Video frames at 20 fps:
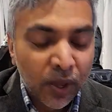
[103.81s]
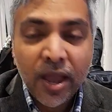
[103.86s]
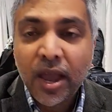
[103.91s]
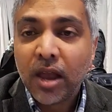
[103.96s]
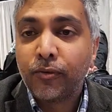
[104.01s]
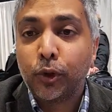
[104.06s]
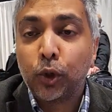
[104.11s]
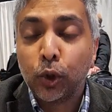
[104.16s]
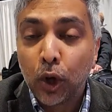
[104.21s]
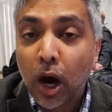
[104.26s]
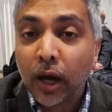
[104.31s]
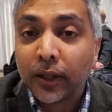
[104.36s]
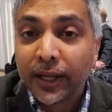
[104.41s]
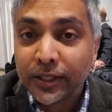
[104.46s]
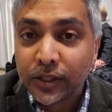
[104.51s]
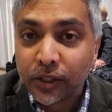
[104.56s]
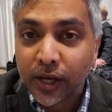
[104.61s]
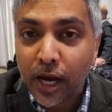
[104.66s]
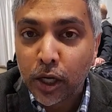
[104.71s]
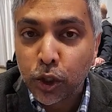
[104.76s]
If you're doing online
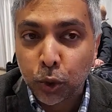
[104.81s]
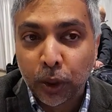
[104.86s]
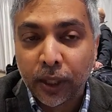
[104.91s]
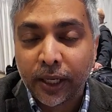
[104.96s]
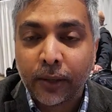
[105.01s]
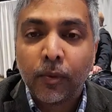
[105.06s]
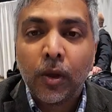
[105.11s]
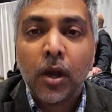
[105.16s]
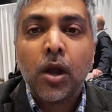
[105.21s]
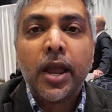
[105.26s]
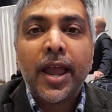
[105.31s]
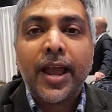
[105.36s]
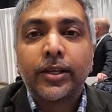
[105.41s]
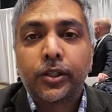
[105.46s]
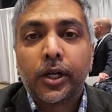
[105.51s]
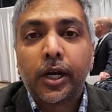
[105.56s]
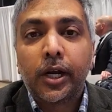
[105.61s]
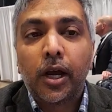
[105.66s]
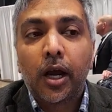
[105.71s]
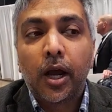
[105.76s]
scheduling, is
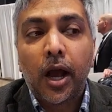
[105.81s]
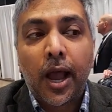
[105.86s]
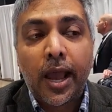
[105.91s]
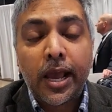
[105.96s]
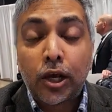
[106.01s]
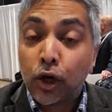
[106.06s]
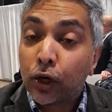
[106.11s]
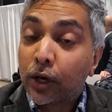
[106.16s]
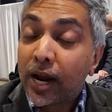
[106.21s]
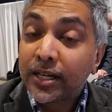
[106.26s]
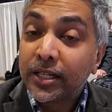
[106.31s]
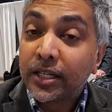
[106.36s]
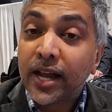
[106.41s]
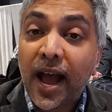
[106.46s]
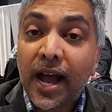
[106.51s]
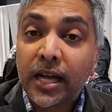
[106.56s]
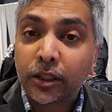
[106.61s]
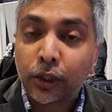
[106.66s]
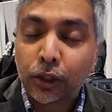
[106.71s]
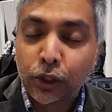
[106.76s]
it a good idea to
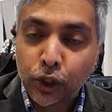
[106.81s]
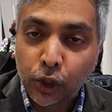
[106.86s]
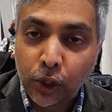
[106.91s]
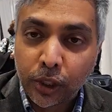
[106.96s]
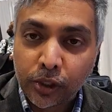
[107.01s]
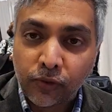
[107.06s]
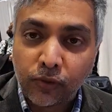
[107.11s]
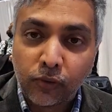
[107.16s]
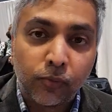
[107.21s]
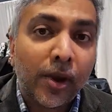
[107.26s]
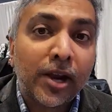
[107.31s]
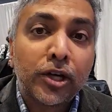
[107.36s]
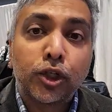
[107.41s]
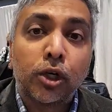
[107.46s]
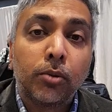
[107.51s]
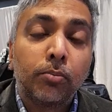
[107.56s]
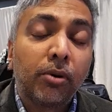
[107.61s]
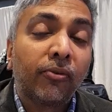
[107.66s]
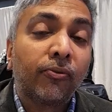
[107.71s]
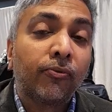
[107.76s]
ask their insurance information
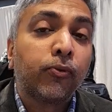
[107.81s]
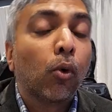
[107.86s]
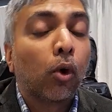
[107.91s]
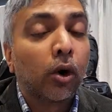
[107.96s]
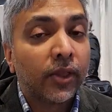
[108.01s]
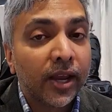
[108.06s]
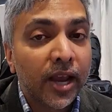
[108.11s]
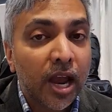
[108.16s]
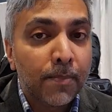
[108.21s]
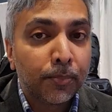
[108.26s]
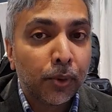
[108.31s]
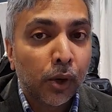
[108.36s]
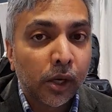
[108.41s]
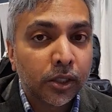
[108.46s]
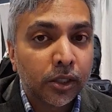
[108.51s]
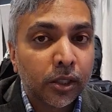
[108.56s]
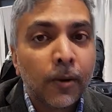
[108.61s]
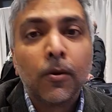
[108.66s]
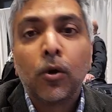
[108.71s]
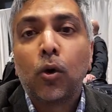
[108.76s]
before they get
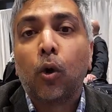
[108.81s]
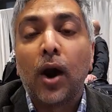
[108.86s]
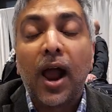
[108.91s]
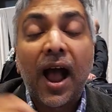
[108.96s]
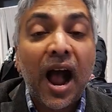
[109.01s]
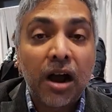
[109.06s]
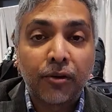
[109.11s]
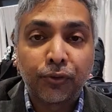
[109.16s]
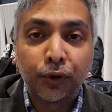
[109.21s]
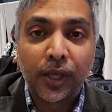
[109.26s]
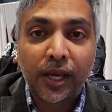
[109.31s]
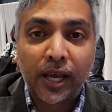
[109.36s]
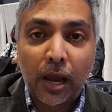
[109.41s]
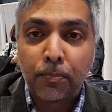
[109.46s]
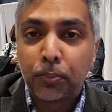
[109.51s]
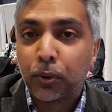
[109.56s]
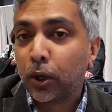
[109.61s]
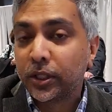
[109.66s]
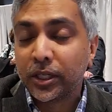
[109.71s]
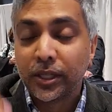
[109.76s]
booked or after they get
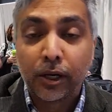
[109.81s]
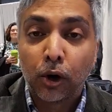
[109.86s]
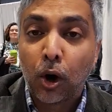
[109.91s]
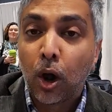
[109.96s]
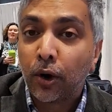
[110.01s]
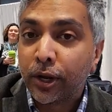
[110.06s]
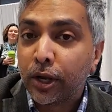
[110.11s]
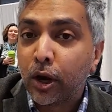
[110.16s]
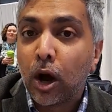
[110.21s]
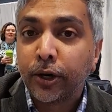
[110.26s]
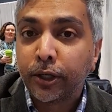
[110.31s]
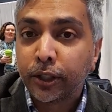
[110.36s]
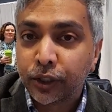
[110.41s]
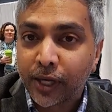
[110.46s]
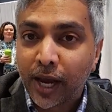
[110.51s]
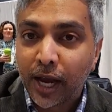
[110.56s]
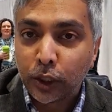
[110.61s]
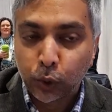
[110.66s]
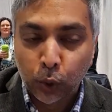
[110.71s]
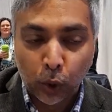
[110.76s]
booked and they're already on your
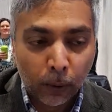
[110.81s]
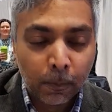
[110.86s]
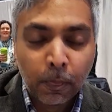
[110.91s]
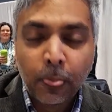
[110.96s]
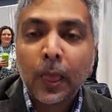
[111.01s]
schedule?